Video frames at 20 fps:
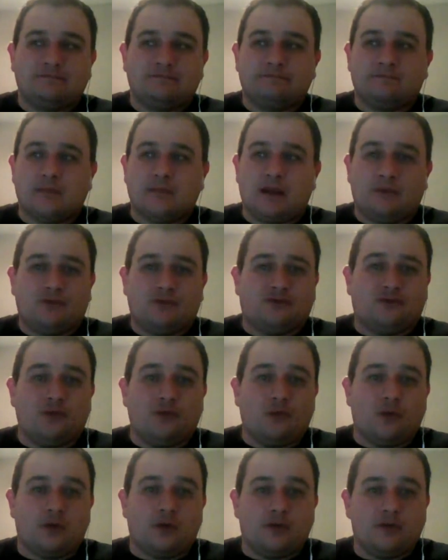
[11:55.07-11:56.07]
and I was
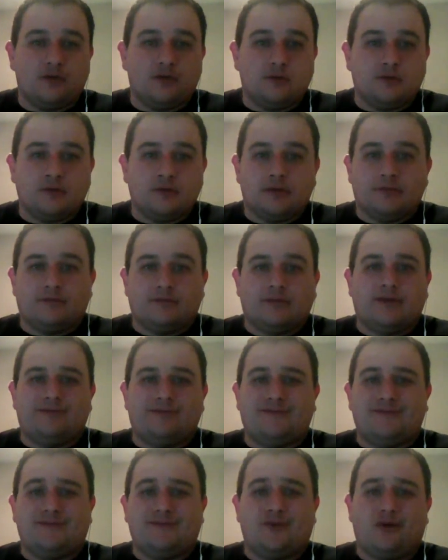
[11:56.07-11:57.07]
sore. It's like
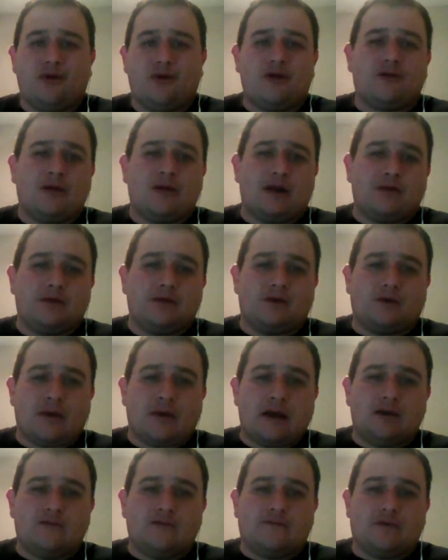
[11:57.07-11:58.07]
crawling around on the
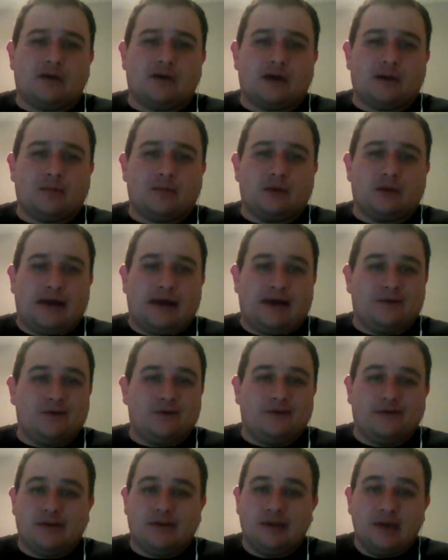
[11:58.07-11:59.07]
ground for a couple of
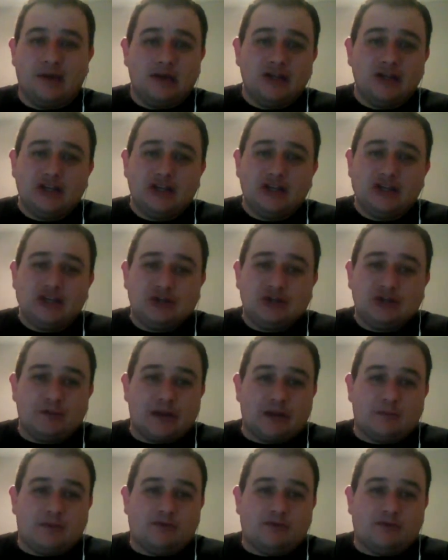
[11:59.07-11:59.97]
hours. Shouldn't make